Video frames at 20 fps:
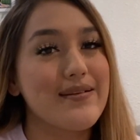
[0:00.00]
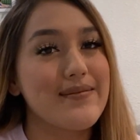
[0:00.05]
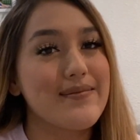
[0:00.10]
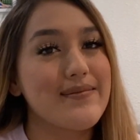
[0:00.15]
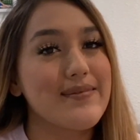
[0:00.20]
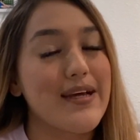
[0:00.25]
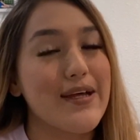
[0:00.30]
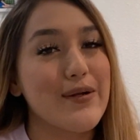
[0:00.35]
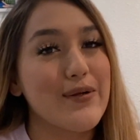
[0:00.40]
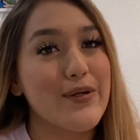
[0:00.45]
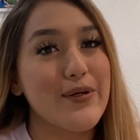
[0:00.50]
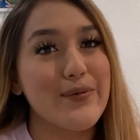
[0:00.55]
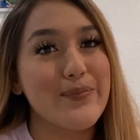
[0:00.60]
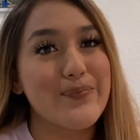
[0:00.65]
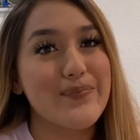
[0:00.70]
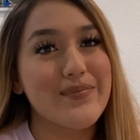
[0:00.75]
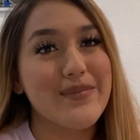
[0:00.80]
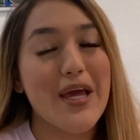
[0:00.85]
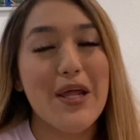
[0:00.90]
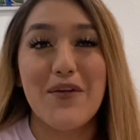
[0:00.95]
I don't know
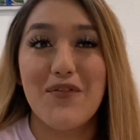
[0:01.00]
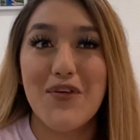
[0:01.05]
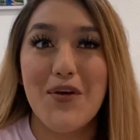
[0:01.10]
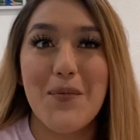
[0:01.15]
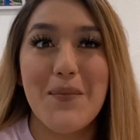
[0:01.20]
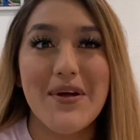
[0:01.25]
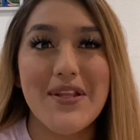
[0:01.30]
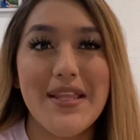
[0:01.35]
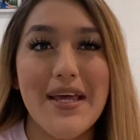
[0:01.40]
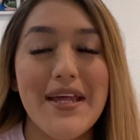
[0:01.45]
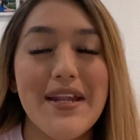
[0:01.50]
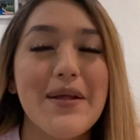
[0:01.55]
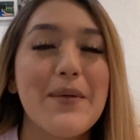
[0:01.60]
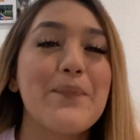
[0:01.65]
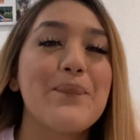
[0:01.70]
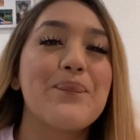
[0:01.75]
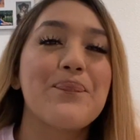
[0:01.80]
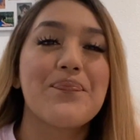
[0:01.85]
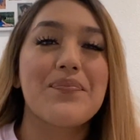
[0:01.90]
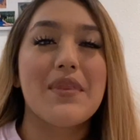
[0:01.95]
how to feel about that.
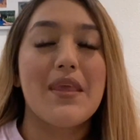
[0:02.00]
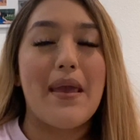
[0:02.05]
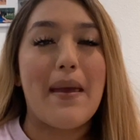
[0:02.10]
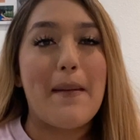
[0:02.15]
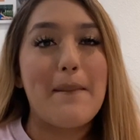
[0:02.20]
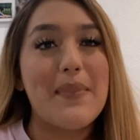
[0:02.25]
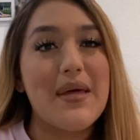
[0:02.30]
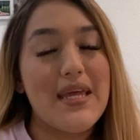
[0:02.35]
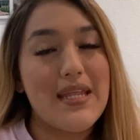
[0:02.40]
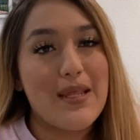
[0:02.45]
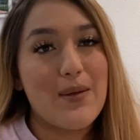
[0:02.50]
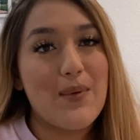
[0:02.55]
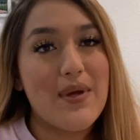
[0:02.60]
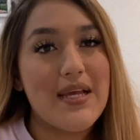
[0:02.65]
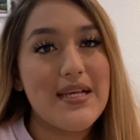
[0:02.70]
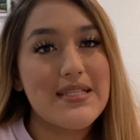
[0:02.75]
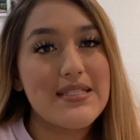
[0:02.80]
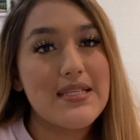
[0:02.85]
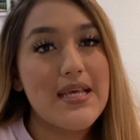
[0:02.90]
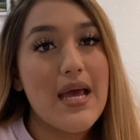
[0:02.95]
But
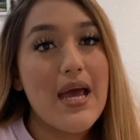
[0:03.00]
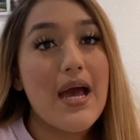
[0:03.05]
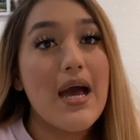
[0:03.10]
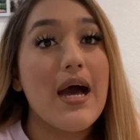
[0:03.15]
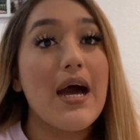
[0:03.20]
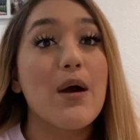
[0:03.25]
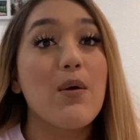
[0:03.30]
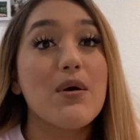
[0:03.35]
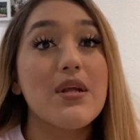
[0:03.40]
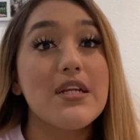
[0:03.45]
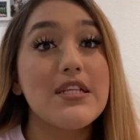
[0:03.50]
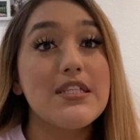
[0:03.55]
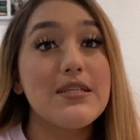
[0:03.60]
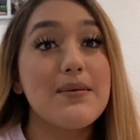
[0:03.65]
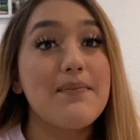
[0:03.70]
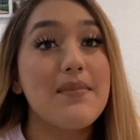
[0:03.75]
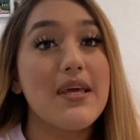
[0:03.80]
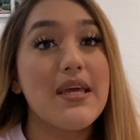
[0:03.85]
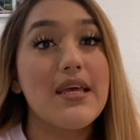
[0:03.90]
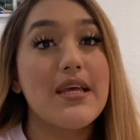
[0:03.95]
anyways, I wanted to
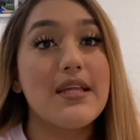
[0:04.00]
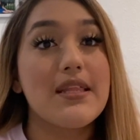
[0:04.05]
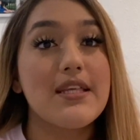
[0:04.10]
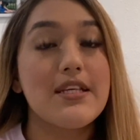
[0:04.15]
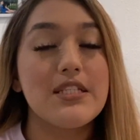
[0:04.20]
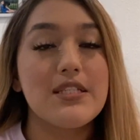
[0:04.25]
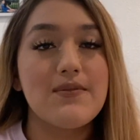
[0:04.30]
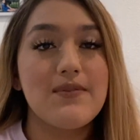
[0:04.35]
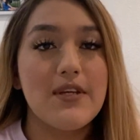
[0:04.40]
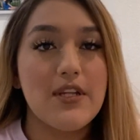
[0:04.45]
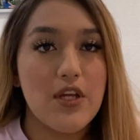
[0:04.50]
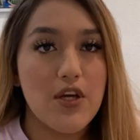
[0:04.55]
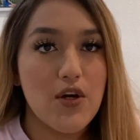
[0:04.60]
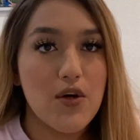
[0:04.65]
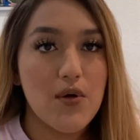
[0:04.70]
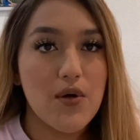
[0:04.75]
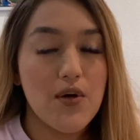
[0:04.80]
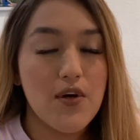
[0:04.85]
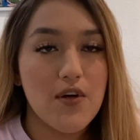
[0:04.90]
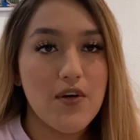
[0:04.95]
make this video
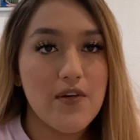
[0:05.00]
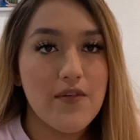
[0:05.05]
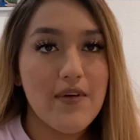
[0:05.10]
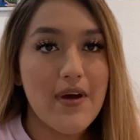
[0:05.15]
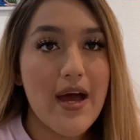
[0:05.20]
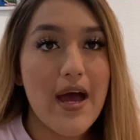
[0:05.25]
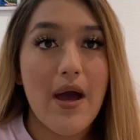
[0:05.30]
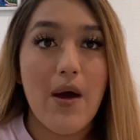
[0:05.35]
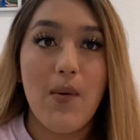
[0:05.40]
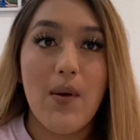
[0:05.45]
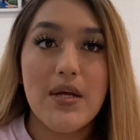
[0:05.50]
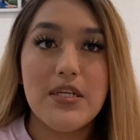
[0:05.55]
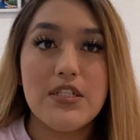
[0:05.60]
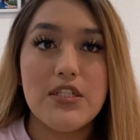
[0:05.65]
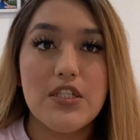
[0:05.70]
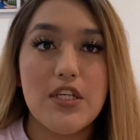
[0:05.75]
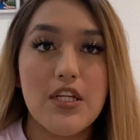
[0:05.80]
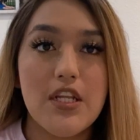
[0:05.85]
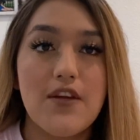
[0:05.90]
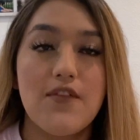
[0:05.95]
of how I
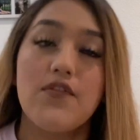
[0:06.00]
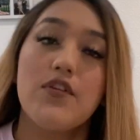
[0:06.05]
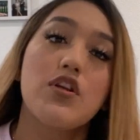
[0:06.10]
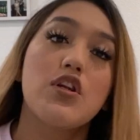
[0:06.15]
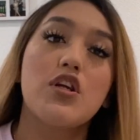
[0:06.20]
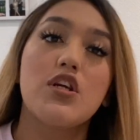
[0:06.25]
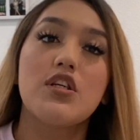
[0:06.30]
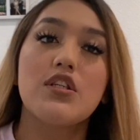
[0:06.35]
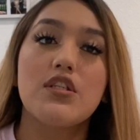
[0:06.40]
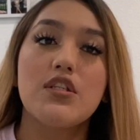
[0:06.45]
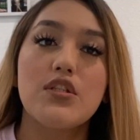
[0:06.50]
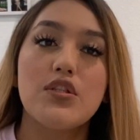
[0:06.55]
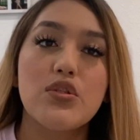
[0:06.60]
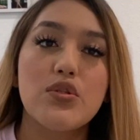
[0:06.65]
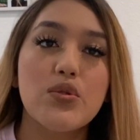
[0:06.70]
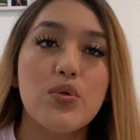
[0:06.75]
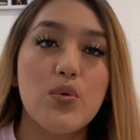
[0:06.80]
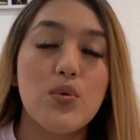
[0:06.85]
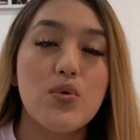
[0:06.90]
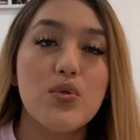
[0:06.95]
study for nursing school